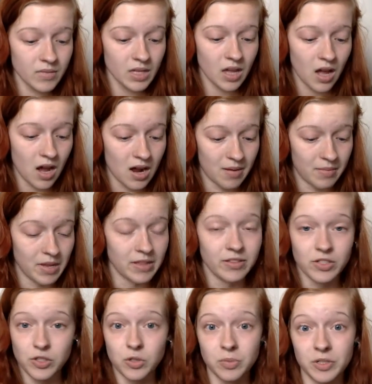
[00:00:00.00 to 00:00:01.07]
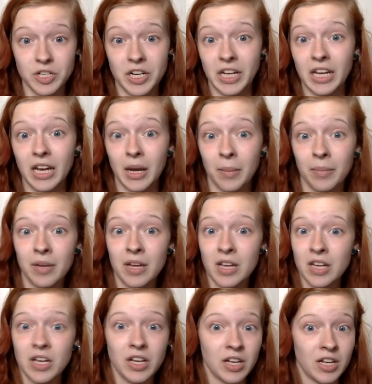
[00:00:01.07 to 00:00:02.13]
Um, super Jennie cup,
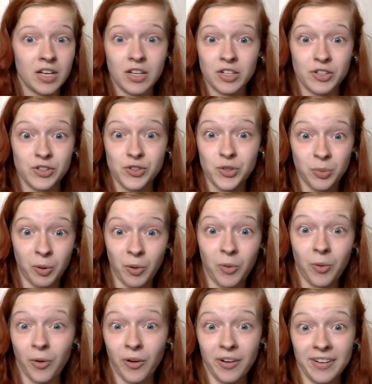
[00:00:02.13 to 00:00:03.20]
super cool.